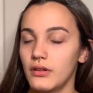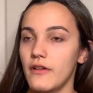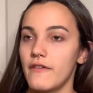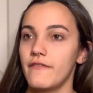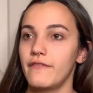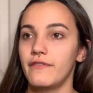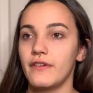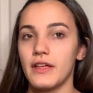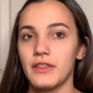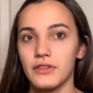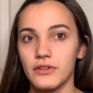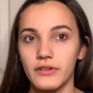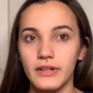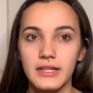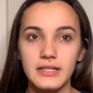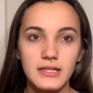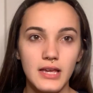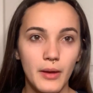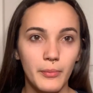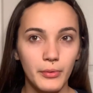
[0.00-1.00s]
feathery
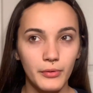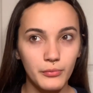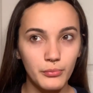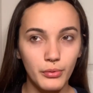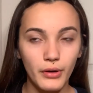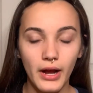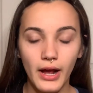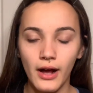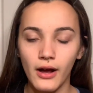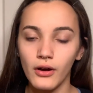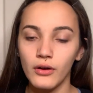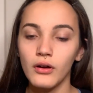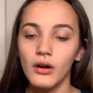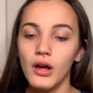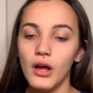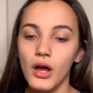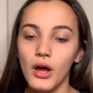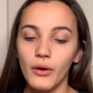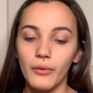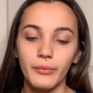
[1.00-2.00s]
type of brow
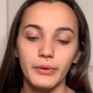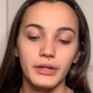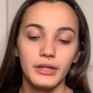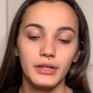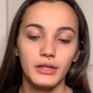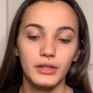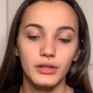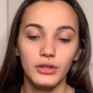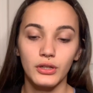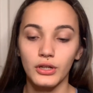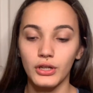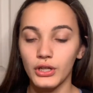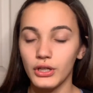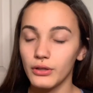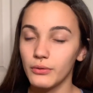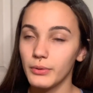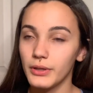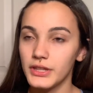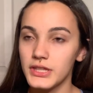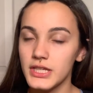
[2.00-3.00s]
would look
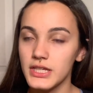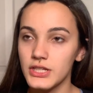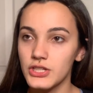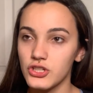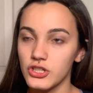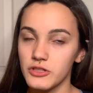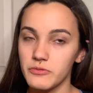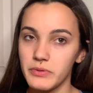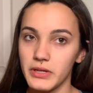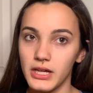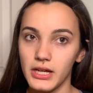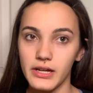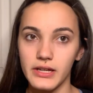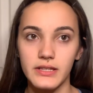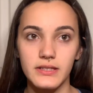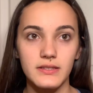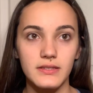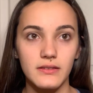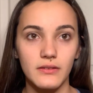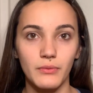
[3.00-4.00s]
good with this, just
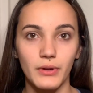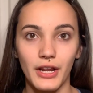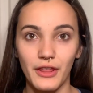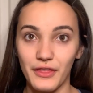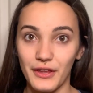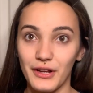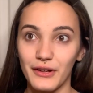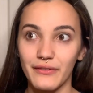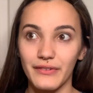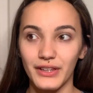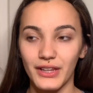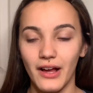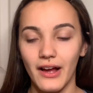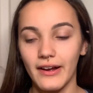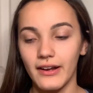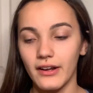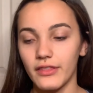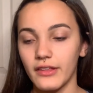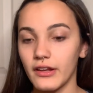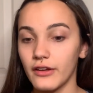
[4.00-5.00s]
because when I think of a
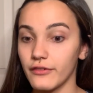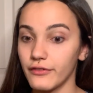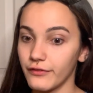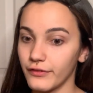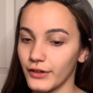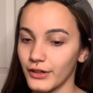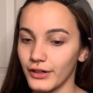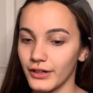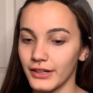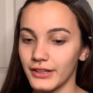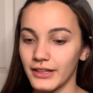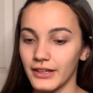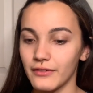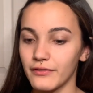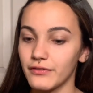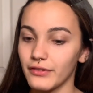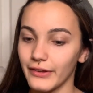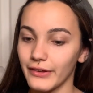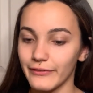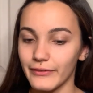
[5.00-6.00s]
lion, I think of fur, and then
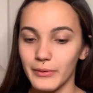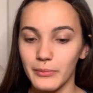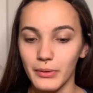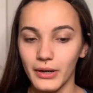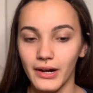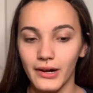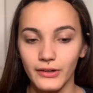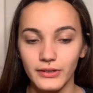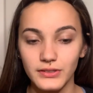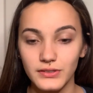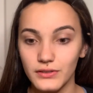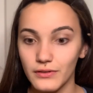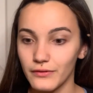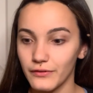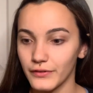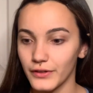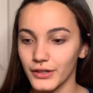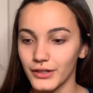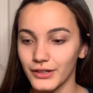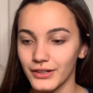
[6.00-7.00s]
fluffy brows,
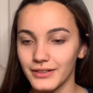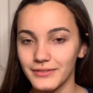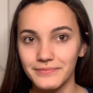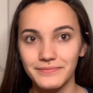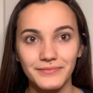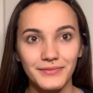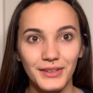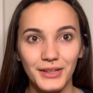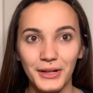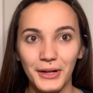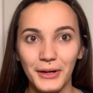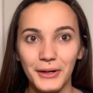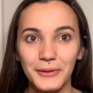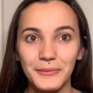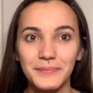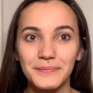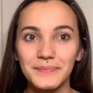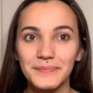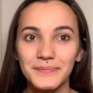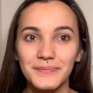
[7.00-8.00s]
fur, you know.
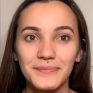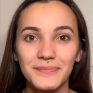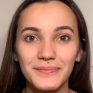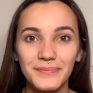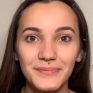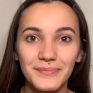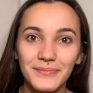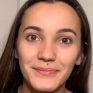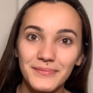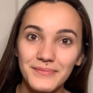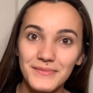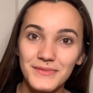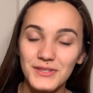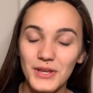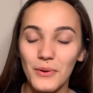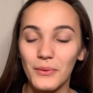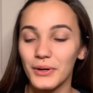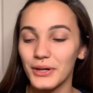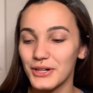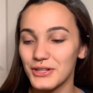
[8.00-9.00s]
So
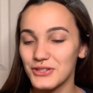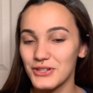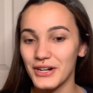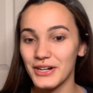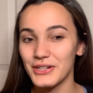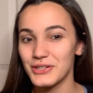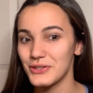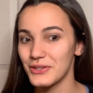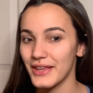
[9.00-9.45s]
we're gonna try to do